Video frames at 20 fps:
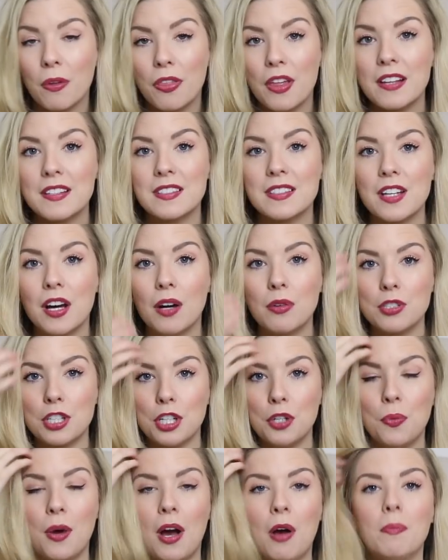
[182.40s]
with that style
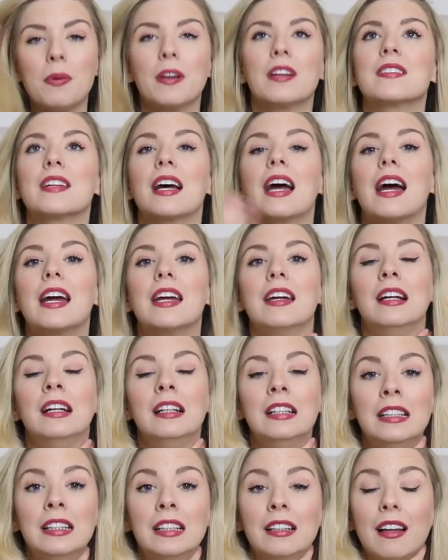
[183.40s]
too well because I hate
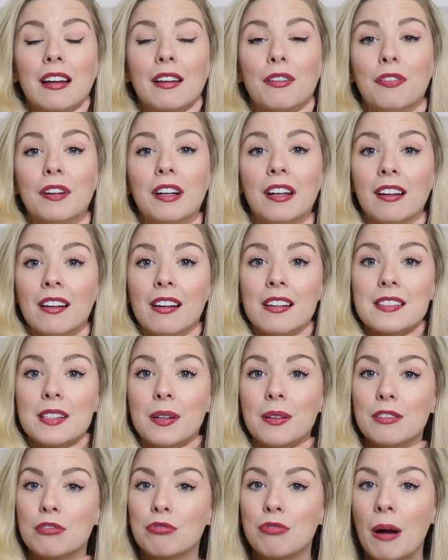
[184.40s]
like feeling like
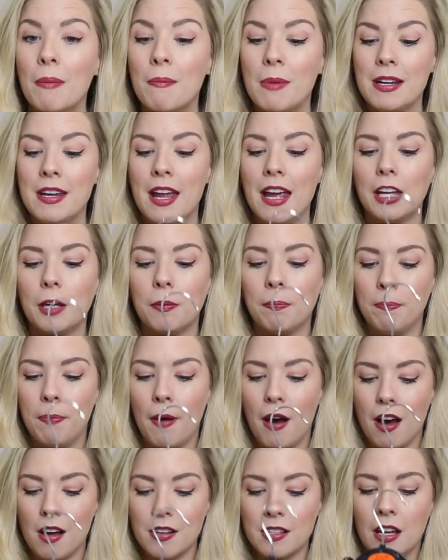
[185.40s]
something's around my neck,
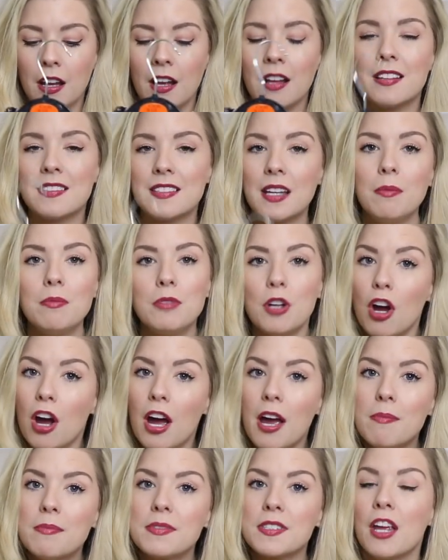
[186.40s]
but
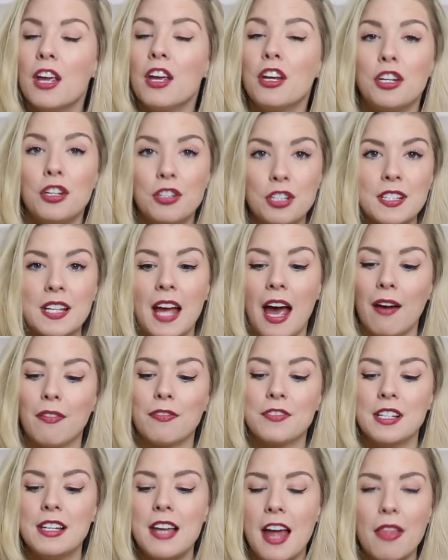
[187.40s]
sometimes you just
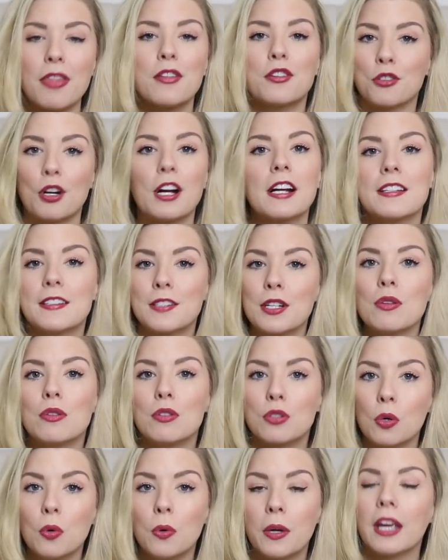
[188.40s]
have to let the dress do
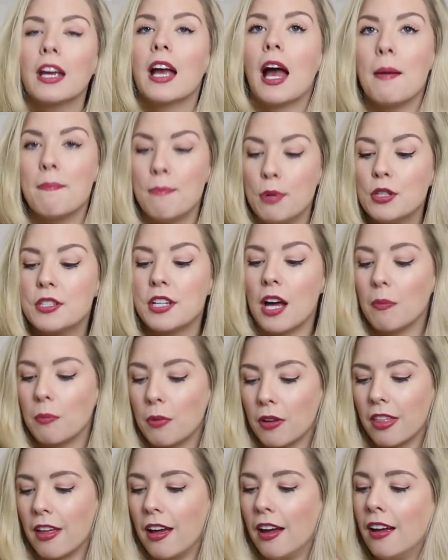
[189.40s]
the talking and put up
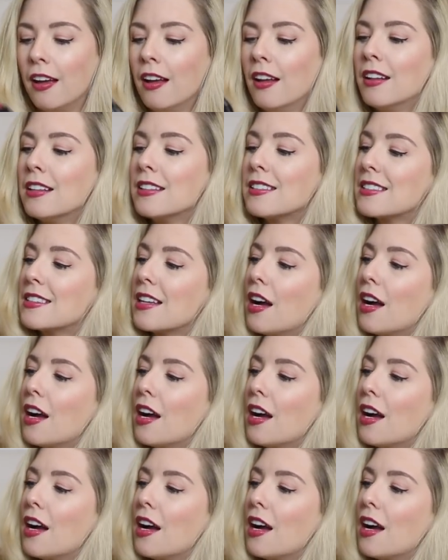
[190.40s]
with it.